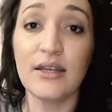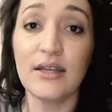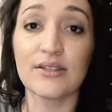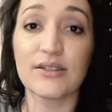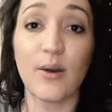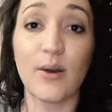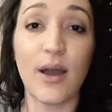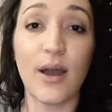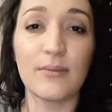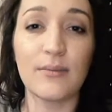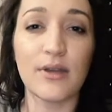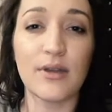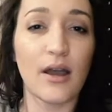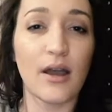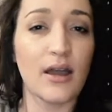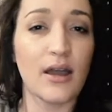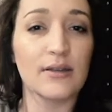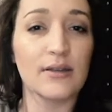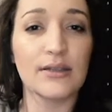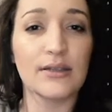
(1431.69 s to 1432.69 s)
So I'm
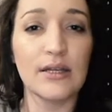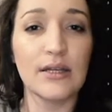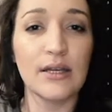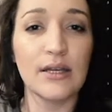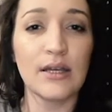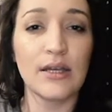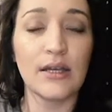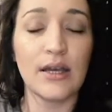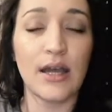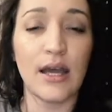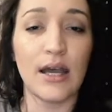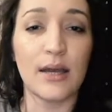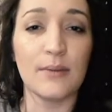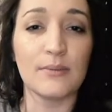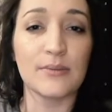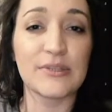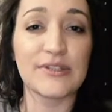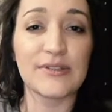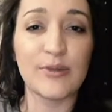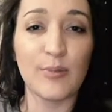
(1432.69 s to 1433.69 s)
not
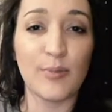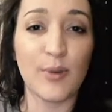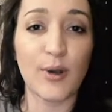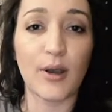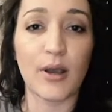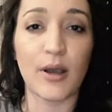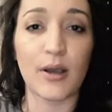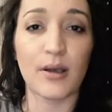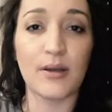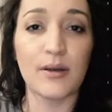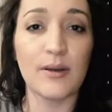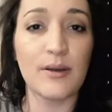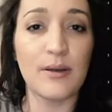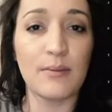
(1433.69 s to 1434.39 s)
super